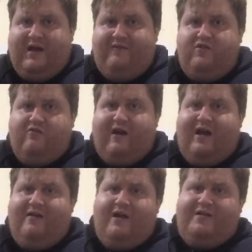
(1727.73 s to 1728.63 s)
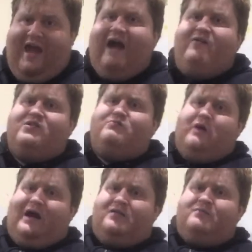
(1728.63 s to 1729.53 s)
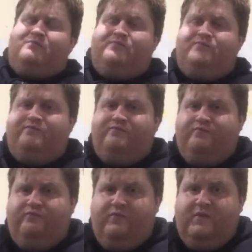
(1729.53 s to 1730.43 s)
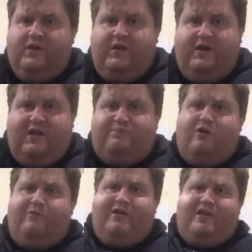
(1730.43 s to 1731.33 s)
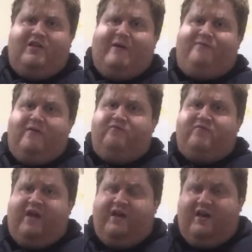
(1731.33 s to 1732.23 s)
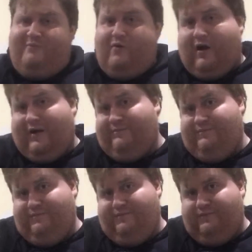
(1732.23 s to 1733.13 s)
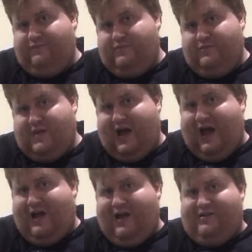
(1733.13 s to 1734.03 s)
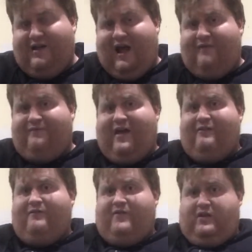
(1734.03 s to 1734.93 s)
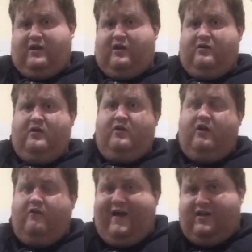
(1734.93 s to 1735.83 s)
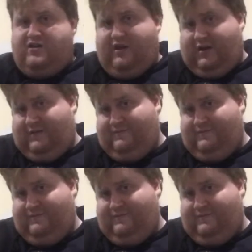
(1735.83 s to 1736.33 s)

But if you do an hour's one, it's probably at least about 15 gigabyte. A half an hour video of HD.